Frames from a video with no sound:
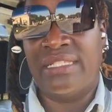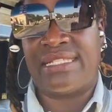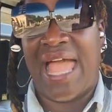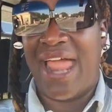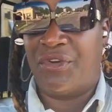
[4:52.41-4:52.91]

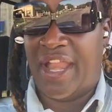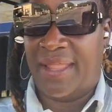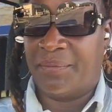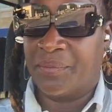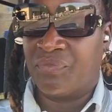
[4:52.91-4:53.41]

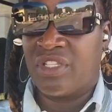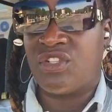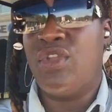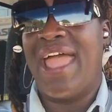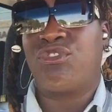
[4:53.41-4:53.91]
Saturday.
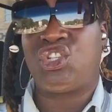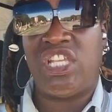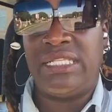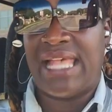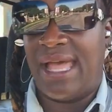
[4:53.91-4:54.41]
So now
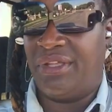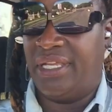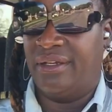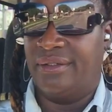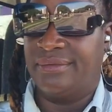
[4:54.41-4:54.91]
she's out
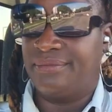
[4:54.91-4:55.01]
here.